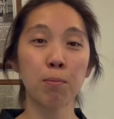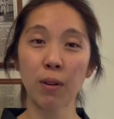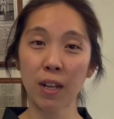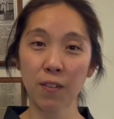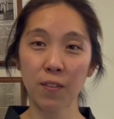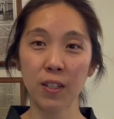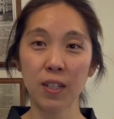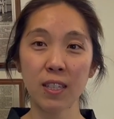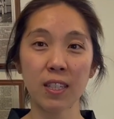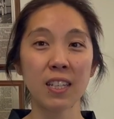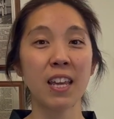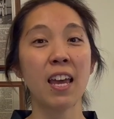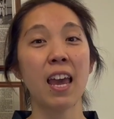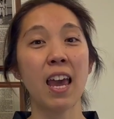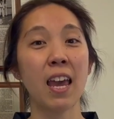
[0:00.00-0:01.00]
breakfast
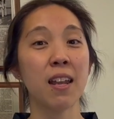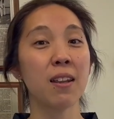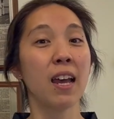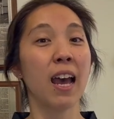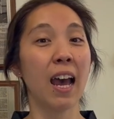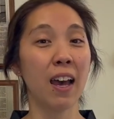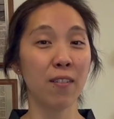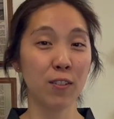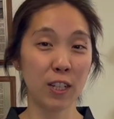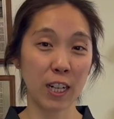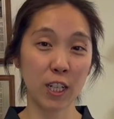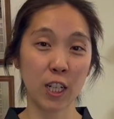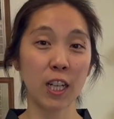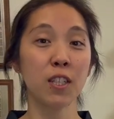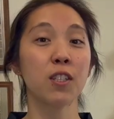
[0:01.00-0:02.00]
and have
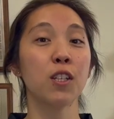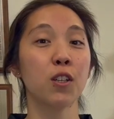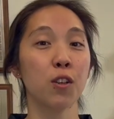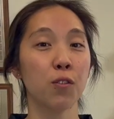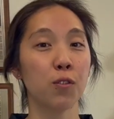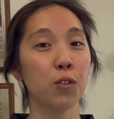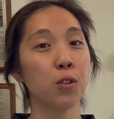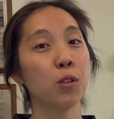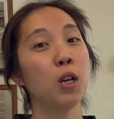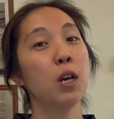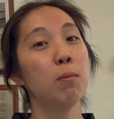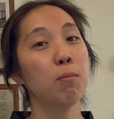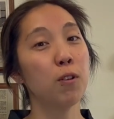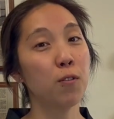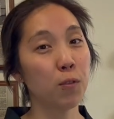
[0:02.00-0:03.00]
digested your food
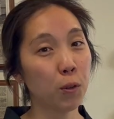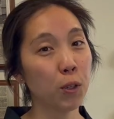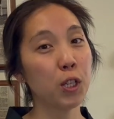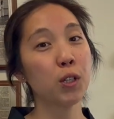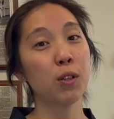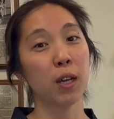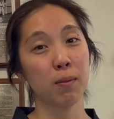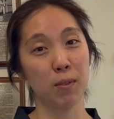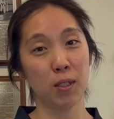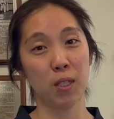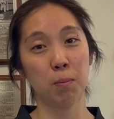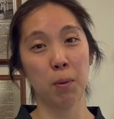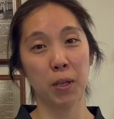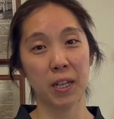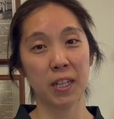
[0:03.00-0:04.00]
before you come to
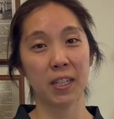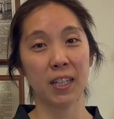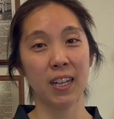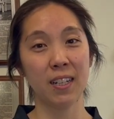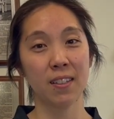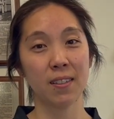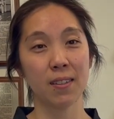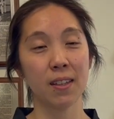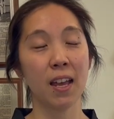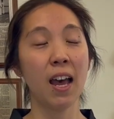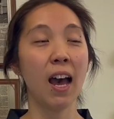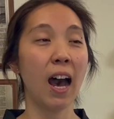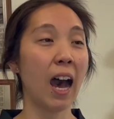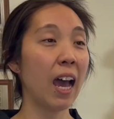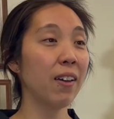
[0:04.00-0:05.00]
sparring class.
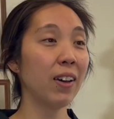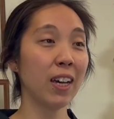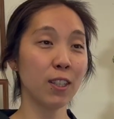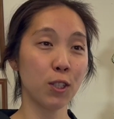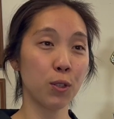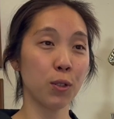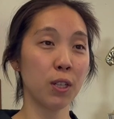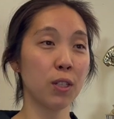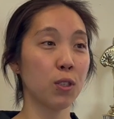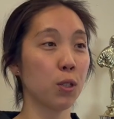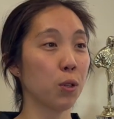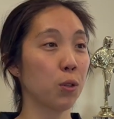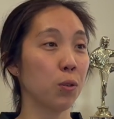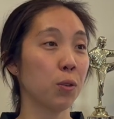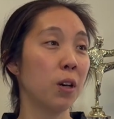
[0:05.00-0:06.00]
I've had students
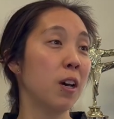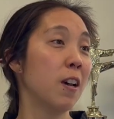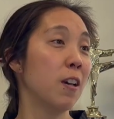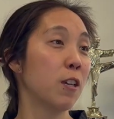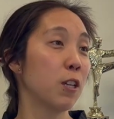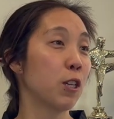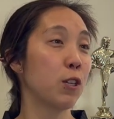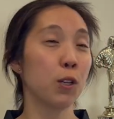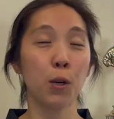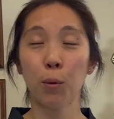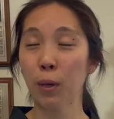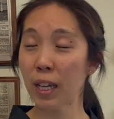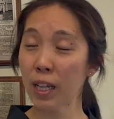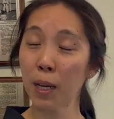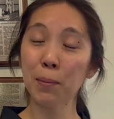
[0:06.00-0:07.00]
who,
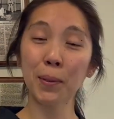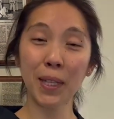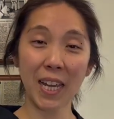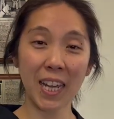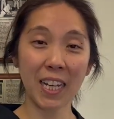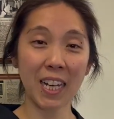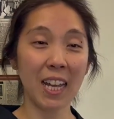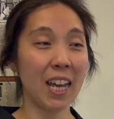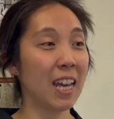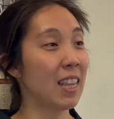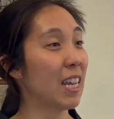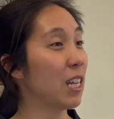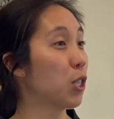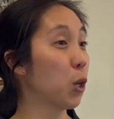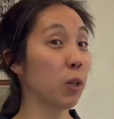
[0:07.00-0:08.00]
wake up late, they
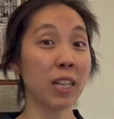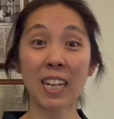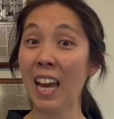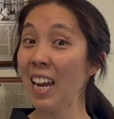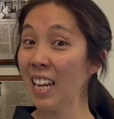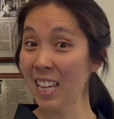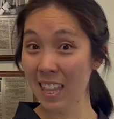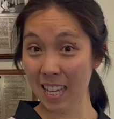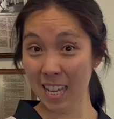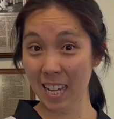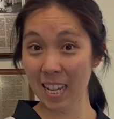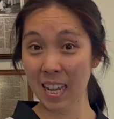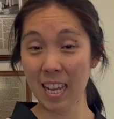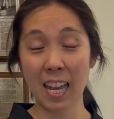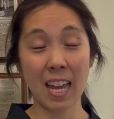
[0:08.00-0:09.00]
don't eat anything,
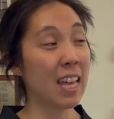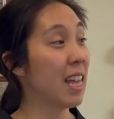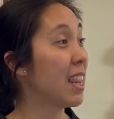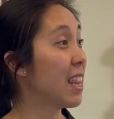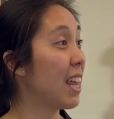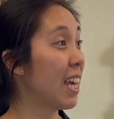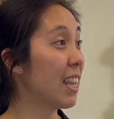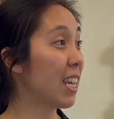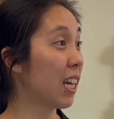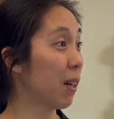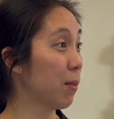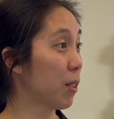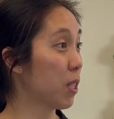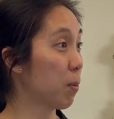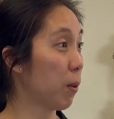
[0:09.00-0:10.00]
then they come
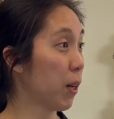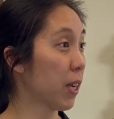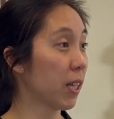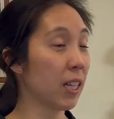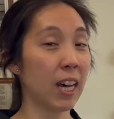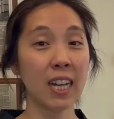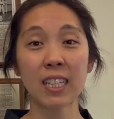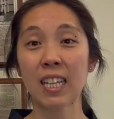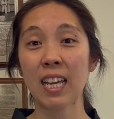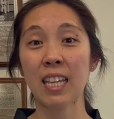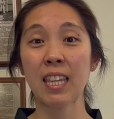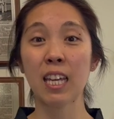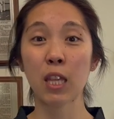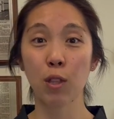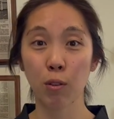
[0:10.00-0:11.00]
to sparring class and then
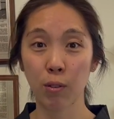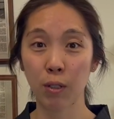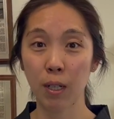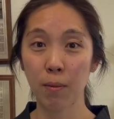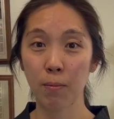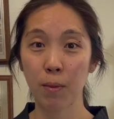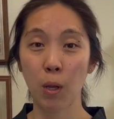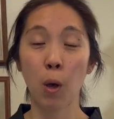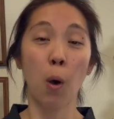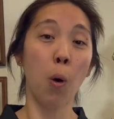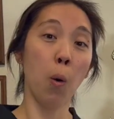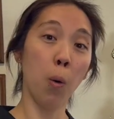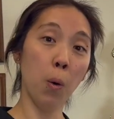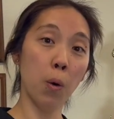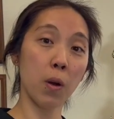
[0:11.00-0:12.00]
they throw up.
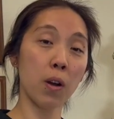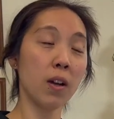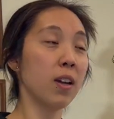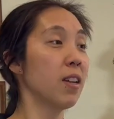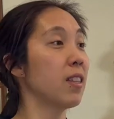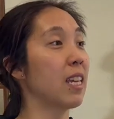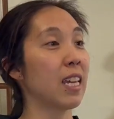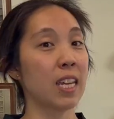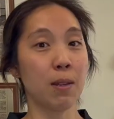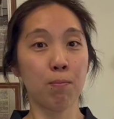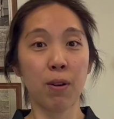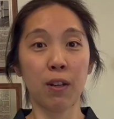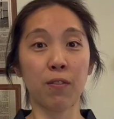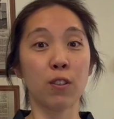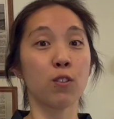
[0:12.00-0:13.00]
Or they eat
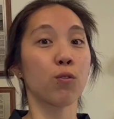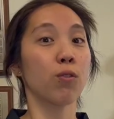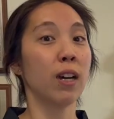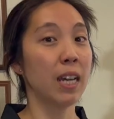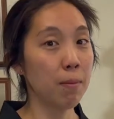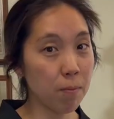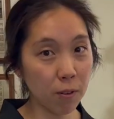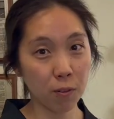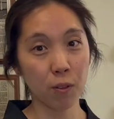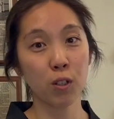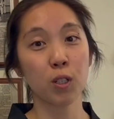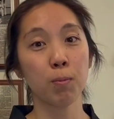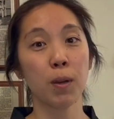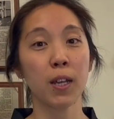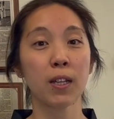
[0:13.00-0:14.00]
breakfast right before
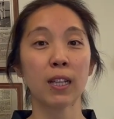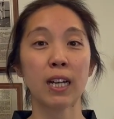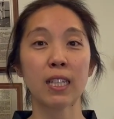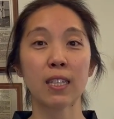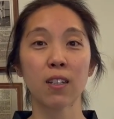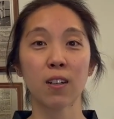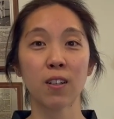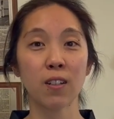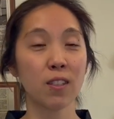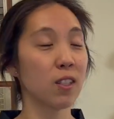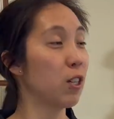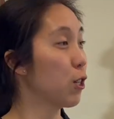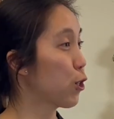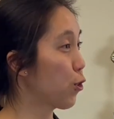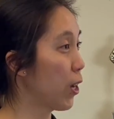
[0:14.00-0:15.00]
sparring class starts,
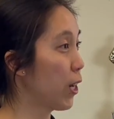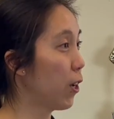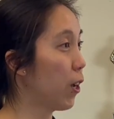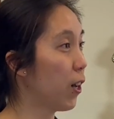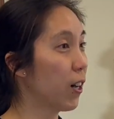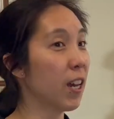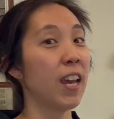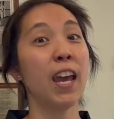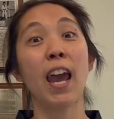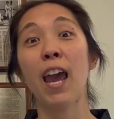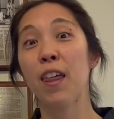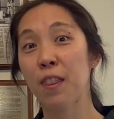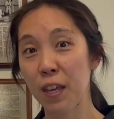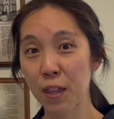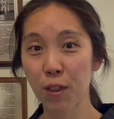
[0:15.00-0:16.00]
train hard,
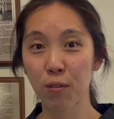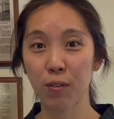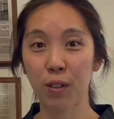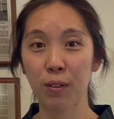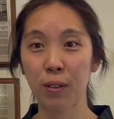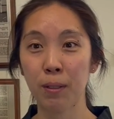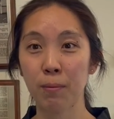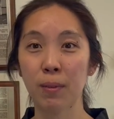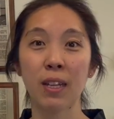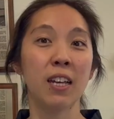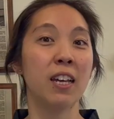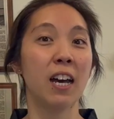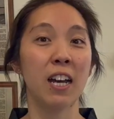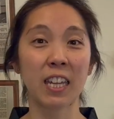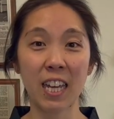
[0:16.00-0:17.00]
and then throw up.
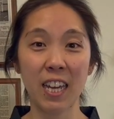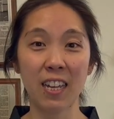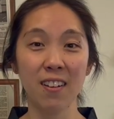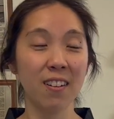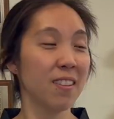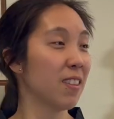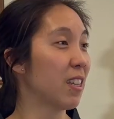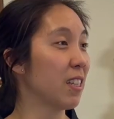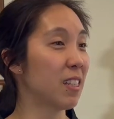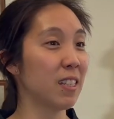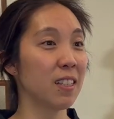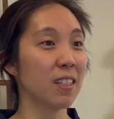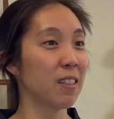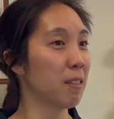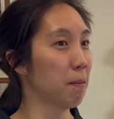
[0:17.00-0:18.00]
Again, this
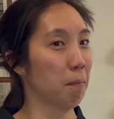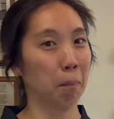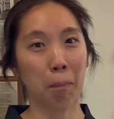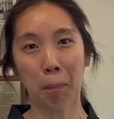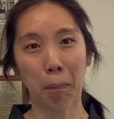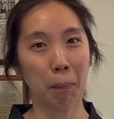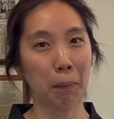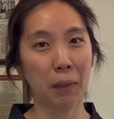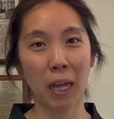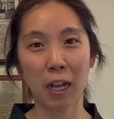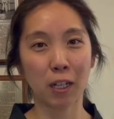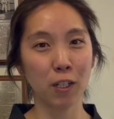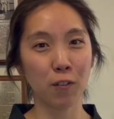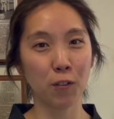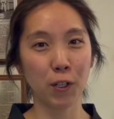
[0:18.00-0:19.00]
is not
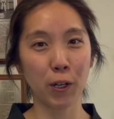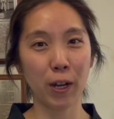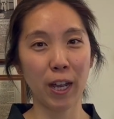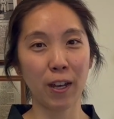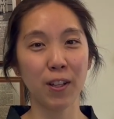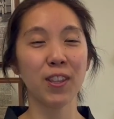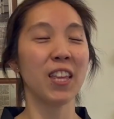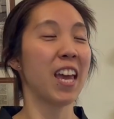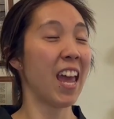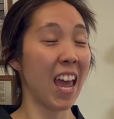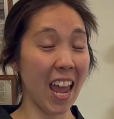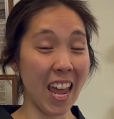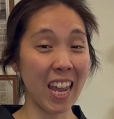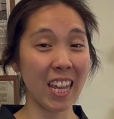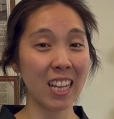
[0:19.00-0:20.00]
good for your health
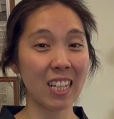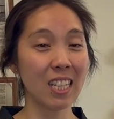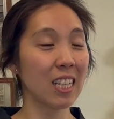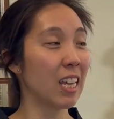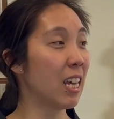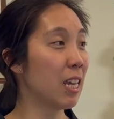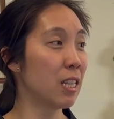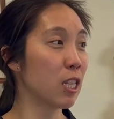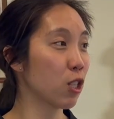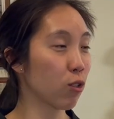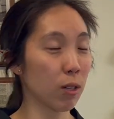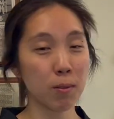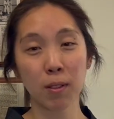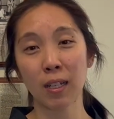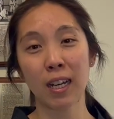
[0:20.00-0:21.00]
and it
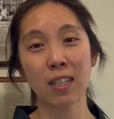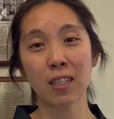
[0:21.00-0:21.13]
disrupts class